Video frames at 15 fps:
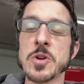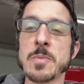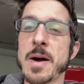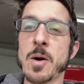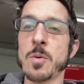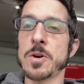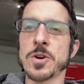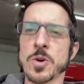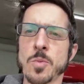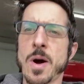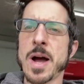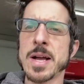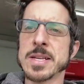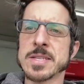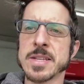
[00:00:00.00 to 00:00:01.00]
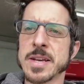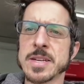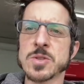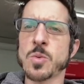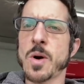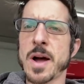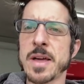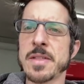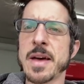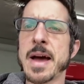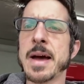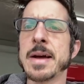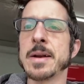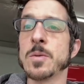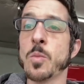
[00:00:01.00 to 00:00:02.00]
and you might wonder, why is this, why
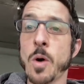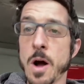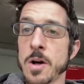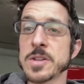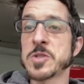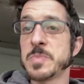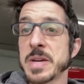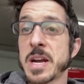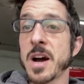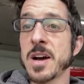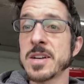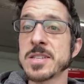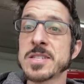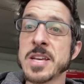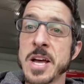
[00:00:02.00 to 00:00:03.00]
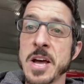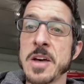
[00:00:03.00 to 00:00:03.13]
that? Well, it's because